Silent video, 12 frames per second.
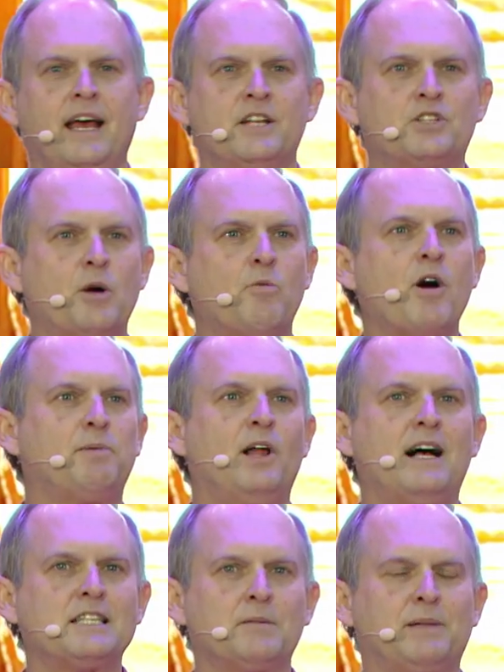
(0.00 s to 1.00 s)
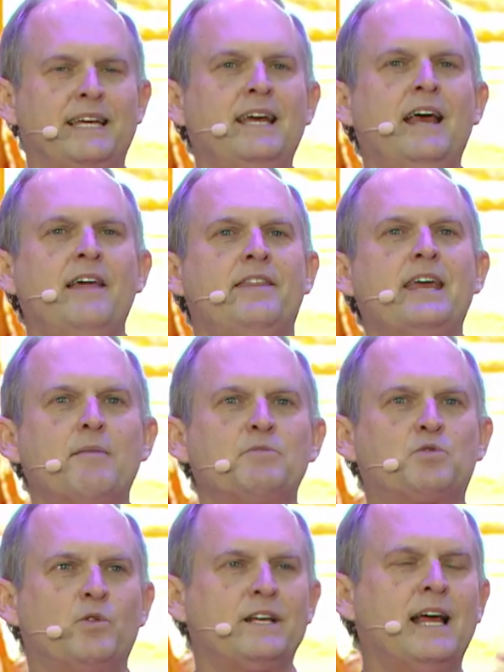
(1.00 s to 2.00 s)
And so, more plausibly, the
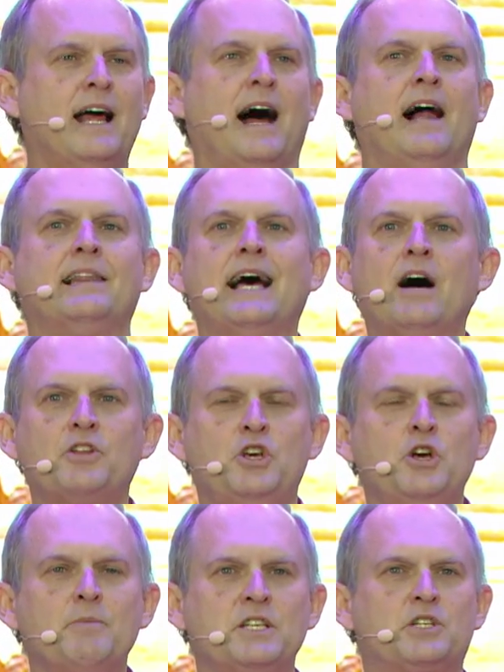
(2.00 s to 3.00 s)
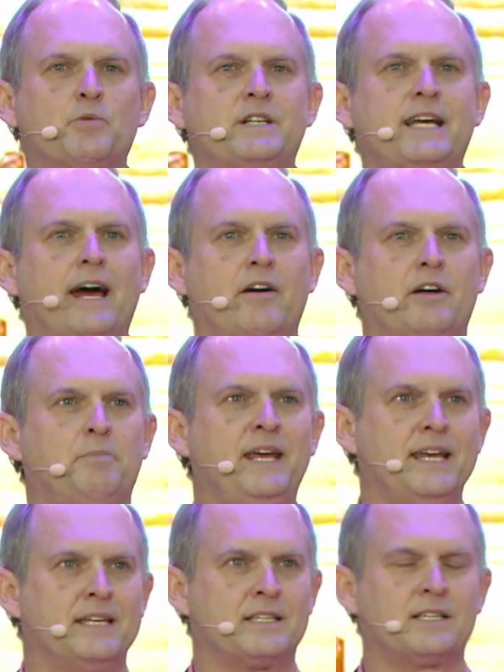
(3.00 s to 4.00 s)
M's would allow the humans to retire in
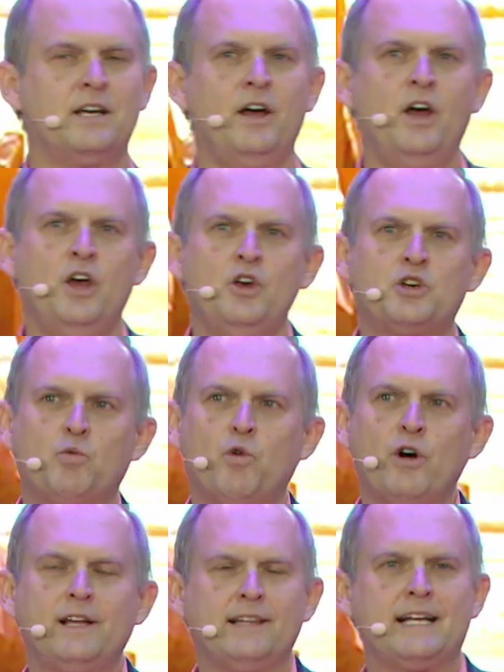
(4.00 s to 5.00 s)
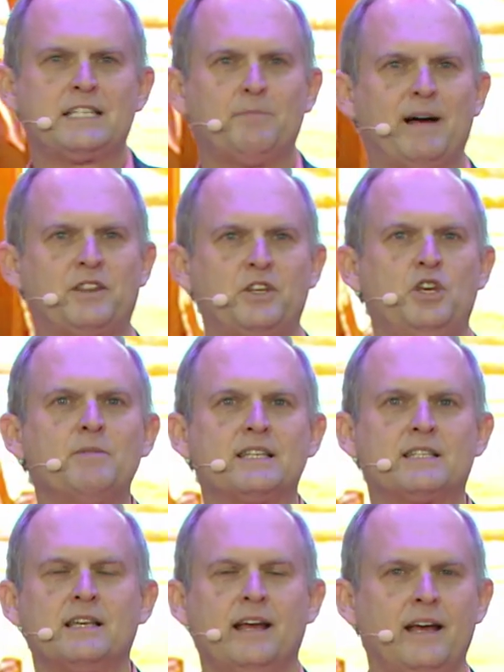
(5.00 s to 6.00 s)
peace. You should worry less about the
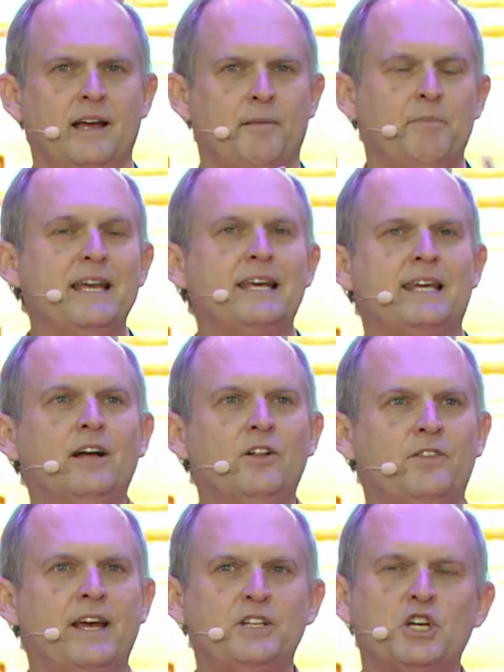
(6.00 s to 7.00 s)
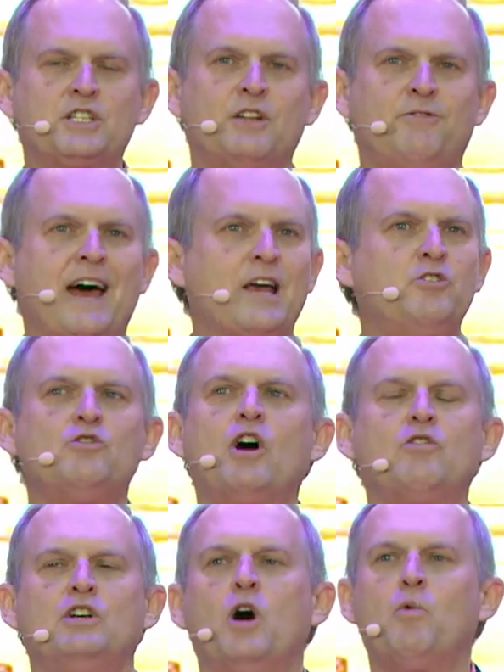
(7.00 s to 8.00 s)
humans being killed than just the fact you
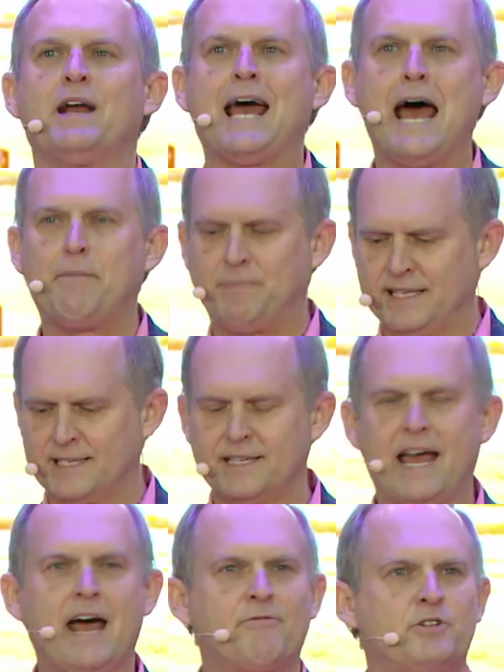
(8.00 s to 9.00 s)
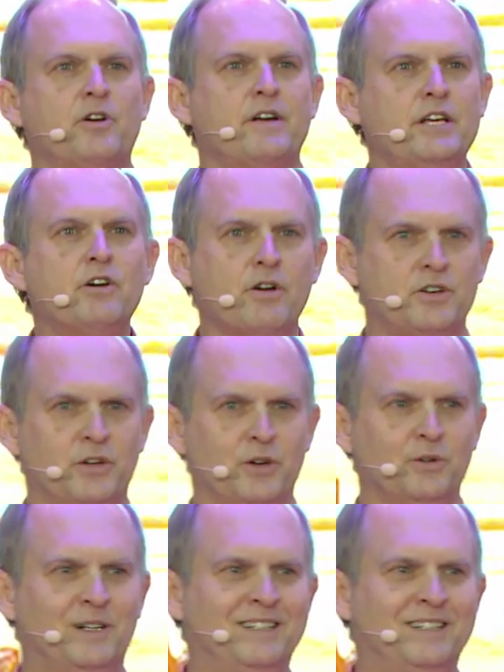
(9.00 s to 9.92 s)
don't know what happens after a year or two,